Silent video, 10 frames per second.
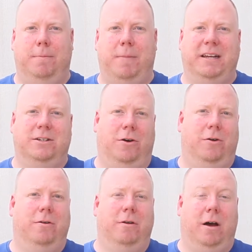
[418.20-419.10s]
based
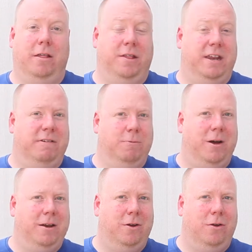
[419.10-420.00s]
on either theory
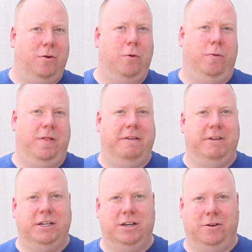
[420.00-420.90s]
one or
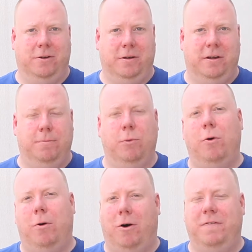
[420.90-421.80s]
theory two
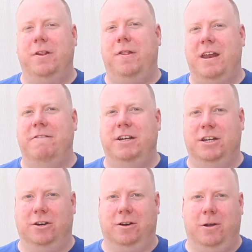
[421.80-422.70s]
more often theory
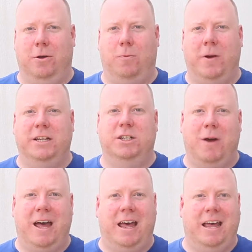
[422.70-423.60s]
two, where you
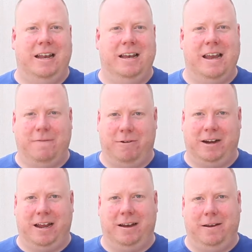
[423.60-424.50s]
swear never
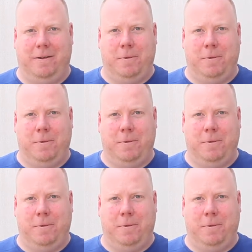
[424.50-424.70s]
again.